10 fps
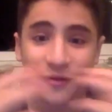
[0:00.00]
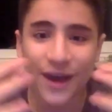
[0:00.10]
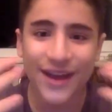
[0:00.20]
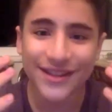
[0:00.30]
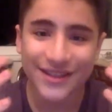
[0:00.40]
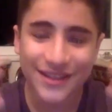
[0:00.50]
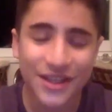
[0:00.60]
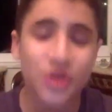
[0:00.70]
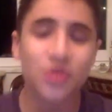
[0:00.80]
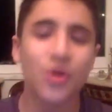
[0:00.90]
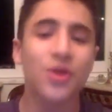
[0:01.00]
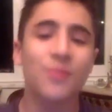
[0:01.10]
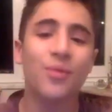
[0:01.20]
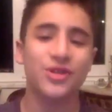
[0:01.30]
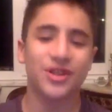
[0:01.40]
fight did you enjoy the
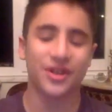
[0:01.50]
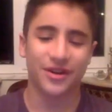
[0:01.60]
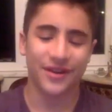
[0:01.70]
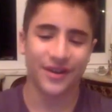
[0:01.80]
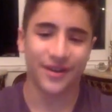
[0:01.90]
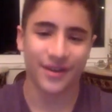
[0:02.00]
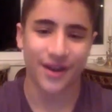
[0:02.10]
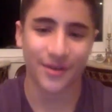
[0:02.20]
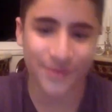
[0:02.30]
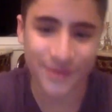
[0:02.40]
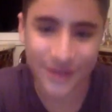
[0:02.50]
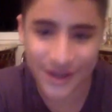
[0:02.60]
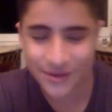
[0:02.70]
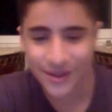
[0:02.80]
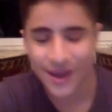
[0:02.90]
most in your career? I was also gonna
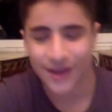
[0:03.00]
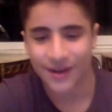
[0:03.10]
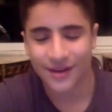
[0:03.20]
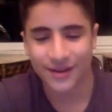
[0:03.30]
ask you that.